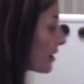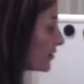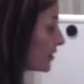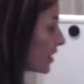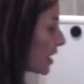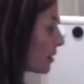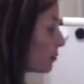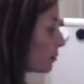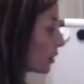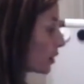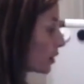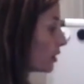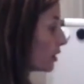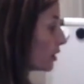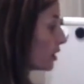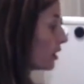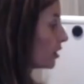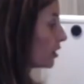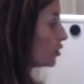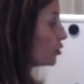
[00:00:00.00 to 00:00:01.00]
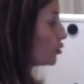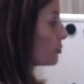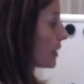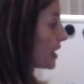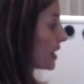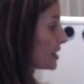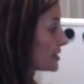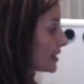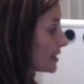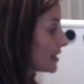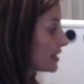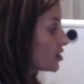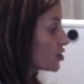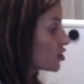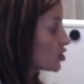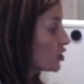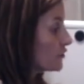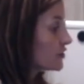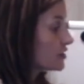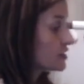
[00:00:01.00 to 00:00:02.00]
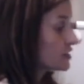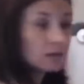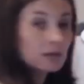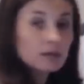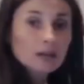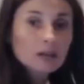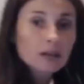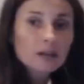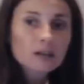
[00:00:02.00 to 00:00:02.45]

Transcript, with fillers: of number. You're basically shifting.